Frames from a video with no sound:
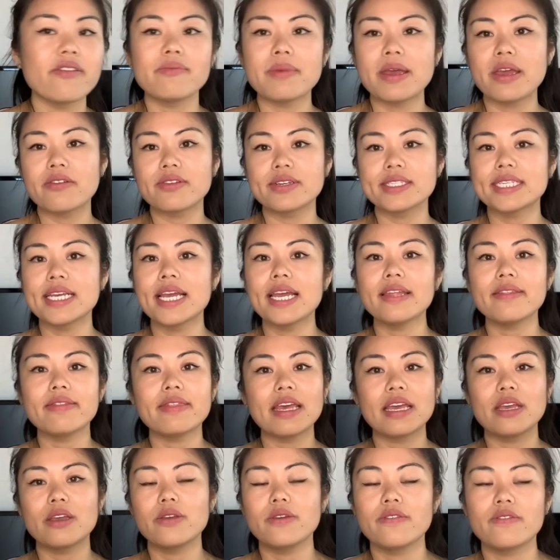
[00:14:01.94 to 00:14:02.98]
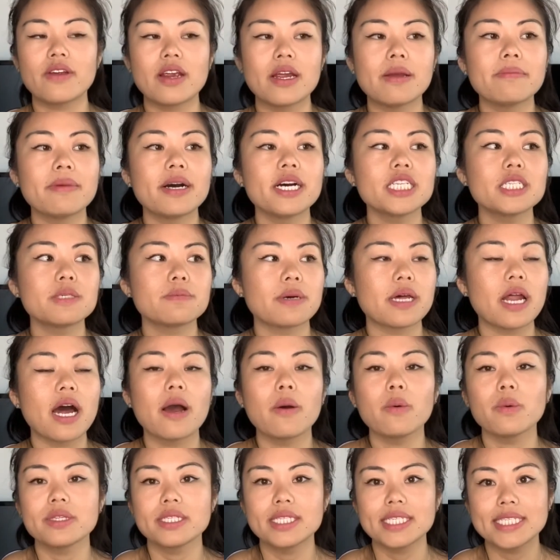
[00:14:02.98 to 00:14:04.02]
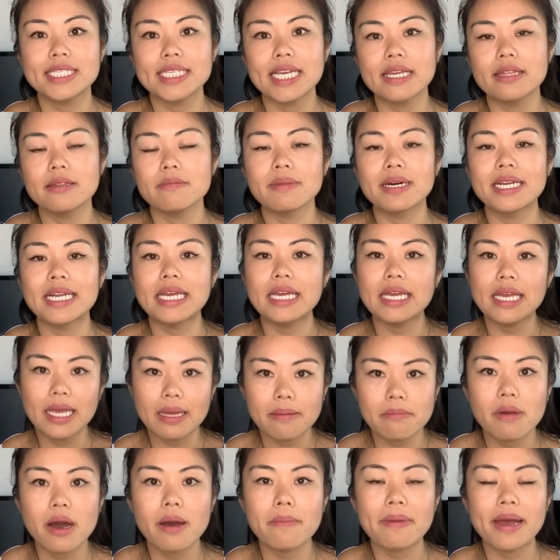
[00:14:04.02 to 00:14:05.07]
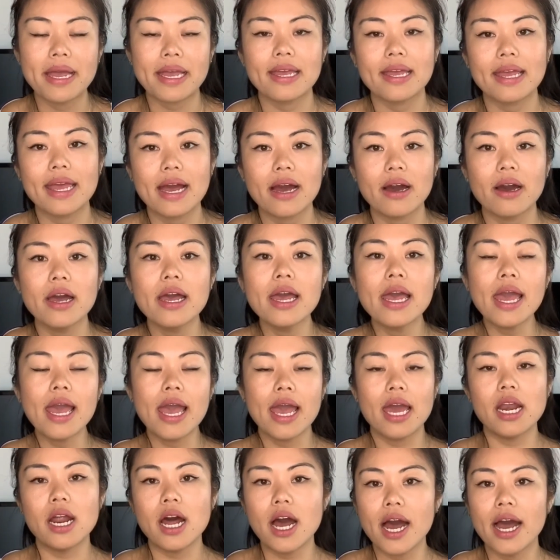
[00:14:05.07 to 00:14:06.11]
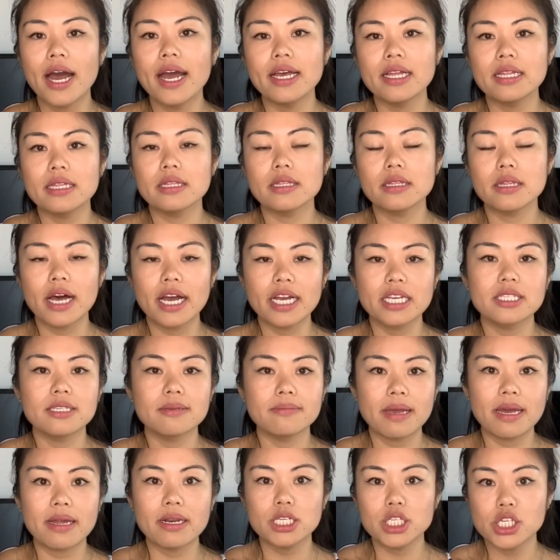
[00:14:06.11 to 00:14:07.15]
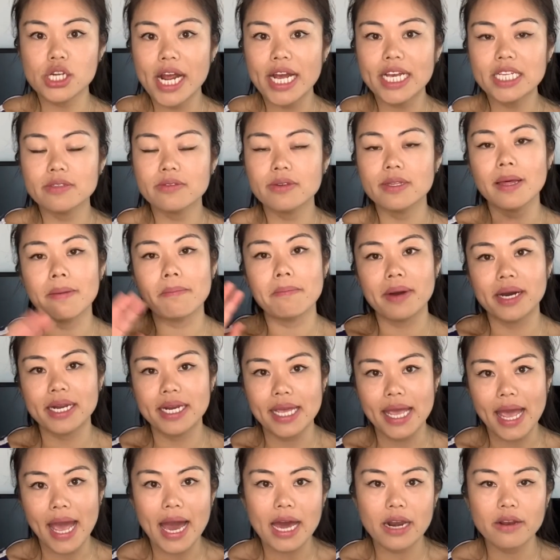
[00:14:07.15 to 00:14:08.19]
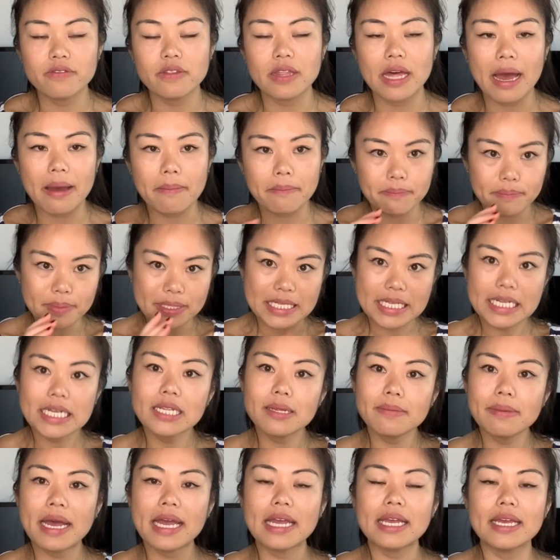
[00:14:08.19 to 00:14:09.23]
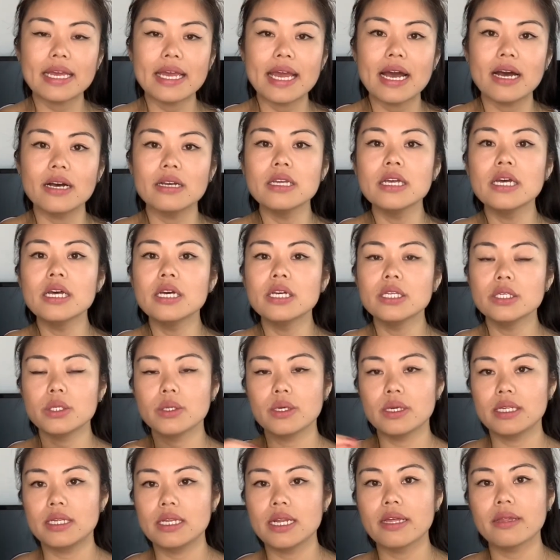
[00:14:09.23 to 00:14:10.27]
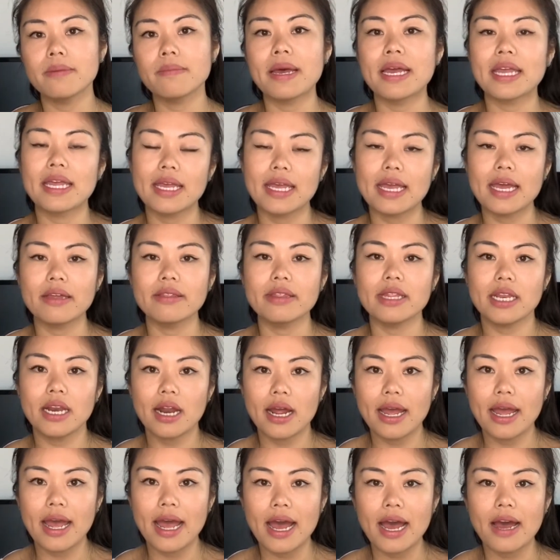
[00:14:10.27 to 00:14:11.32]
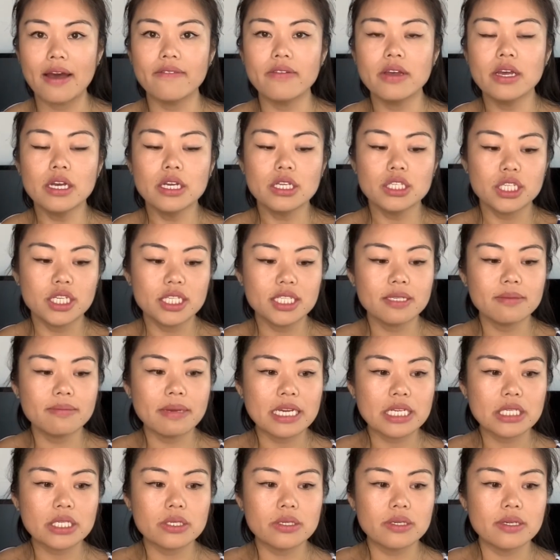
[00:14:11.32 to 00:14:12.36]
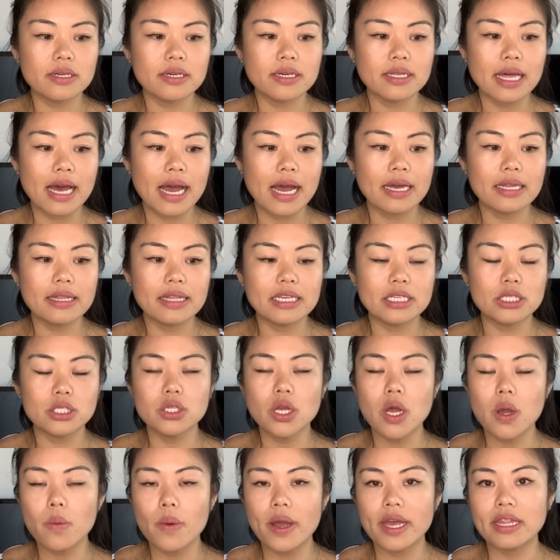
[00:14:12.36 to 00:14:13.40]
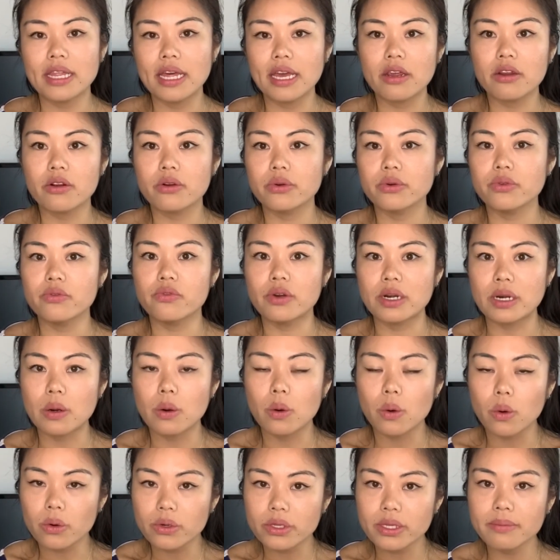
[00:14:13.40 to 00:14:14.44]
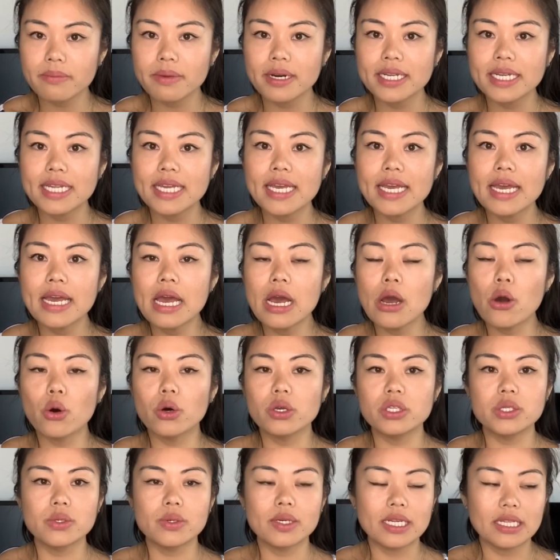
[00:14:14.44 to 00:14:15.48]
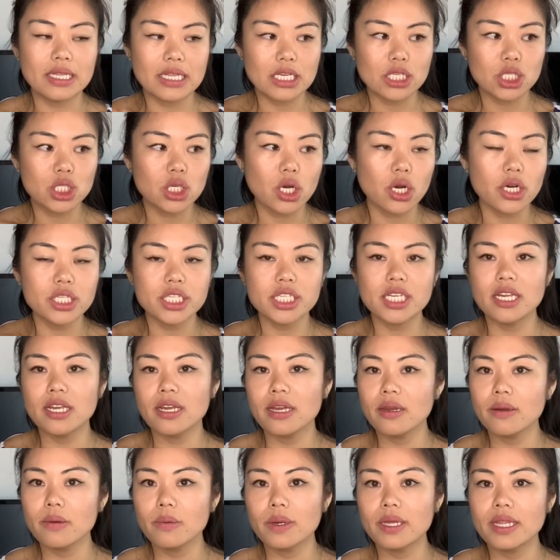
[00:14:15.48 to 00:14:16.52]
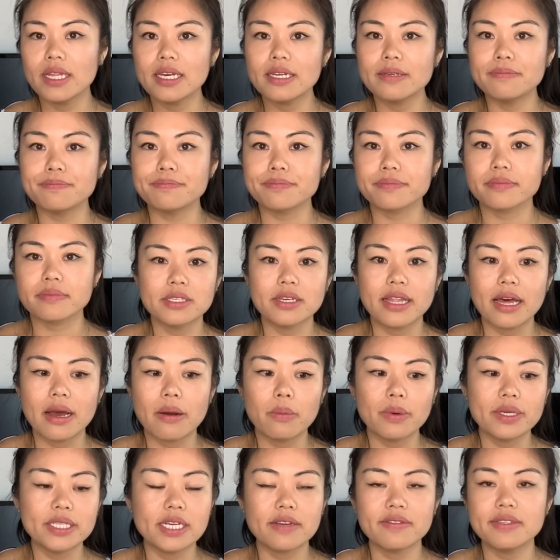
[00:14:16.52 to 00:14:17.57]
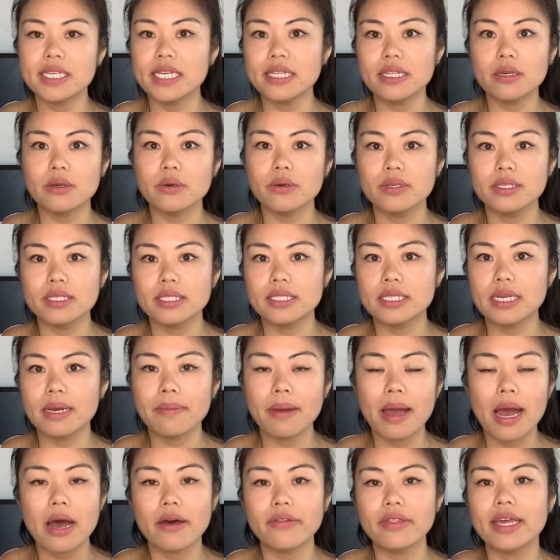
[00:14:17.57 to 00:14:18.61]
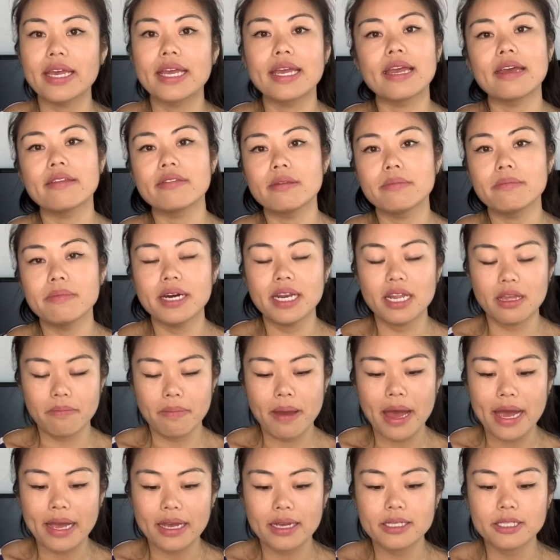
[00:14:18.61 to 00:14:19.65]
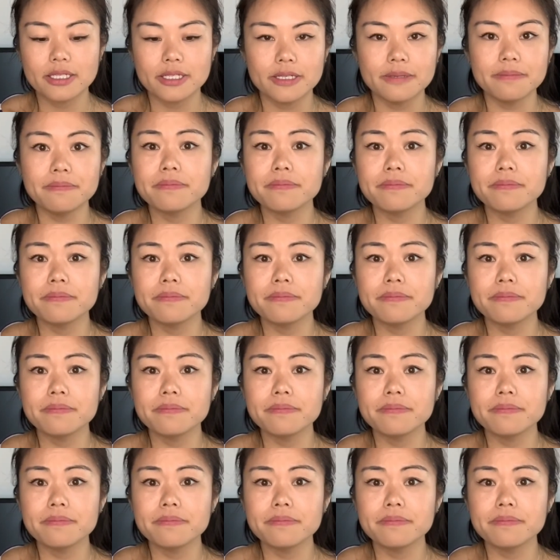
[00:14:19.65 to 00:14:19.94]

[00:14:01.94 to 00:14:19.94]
me a receipt, thank you very much, but I want to see the money hit my bank account, and I like to be able to transfer that money out of that particular bank account to another bank account that I have, just to make sure that there's no way they could record the money or do anything dodgy with it, so that once I've sent the goods, somehow they can get the money back. So